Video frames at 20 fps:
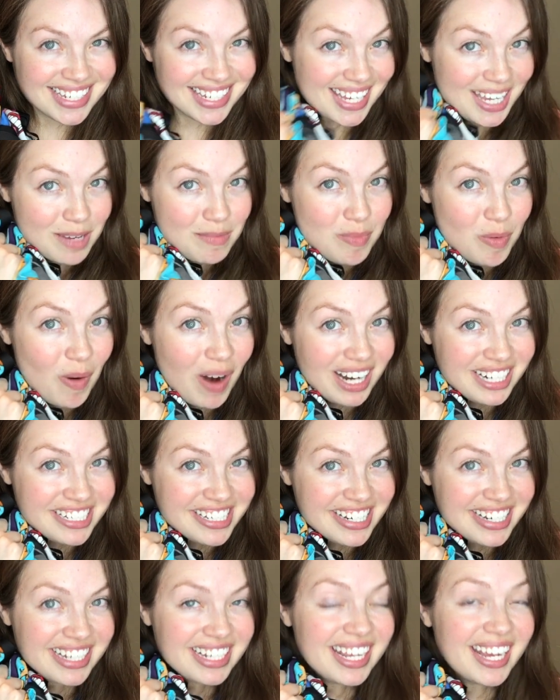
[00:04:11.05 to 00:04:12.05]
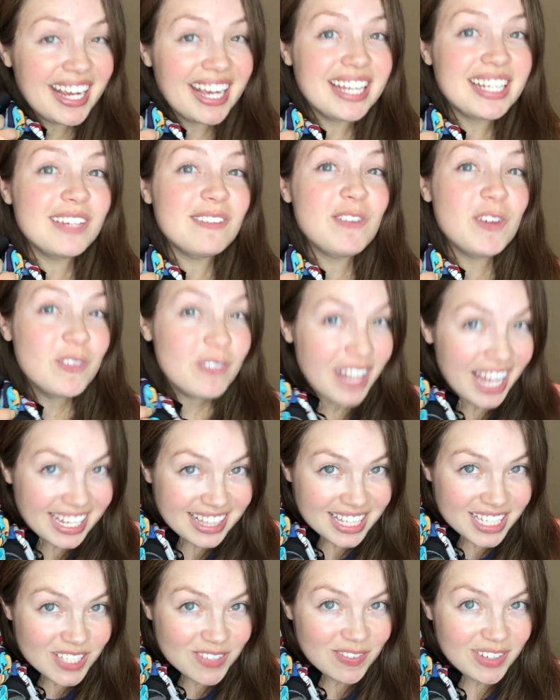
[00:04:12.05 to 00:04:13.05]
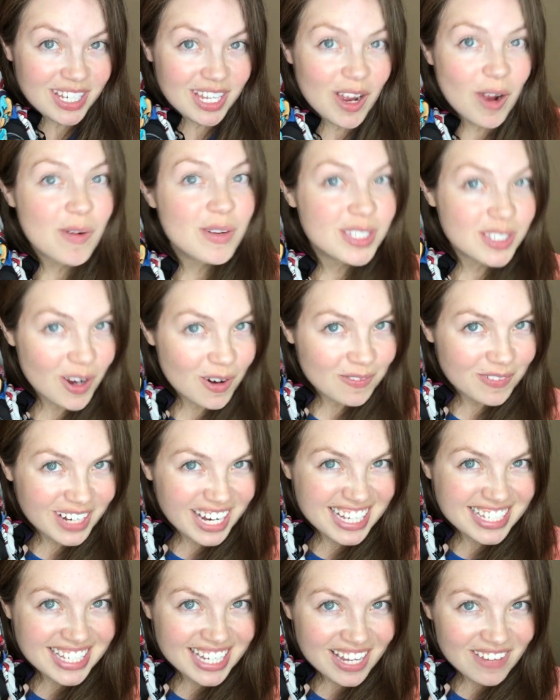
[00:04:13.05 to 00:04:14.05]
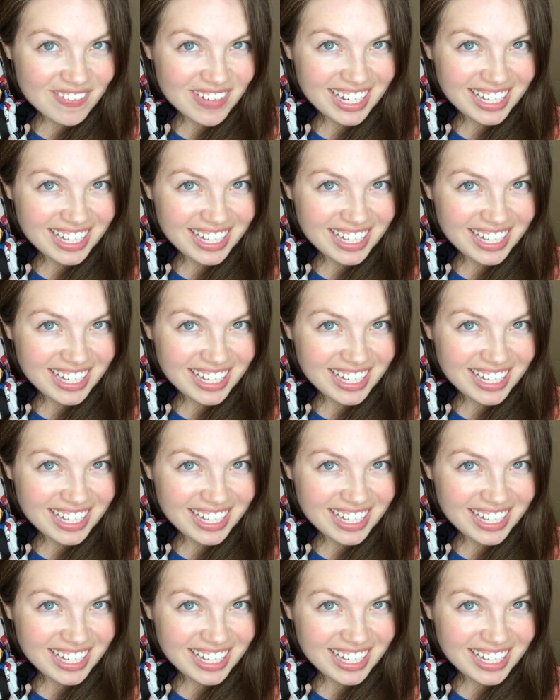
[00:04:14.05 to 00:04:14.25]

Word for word: Keep watching, and if you like this video, don't forget to give it a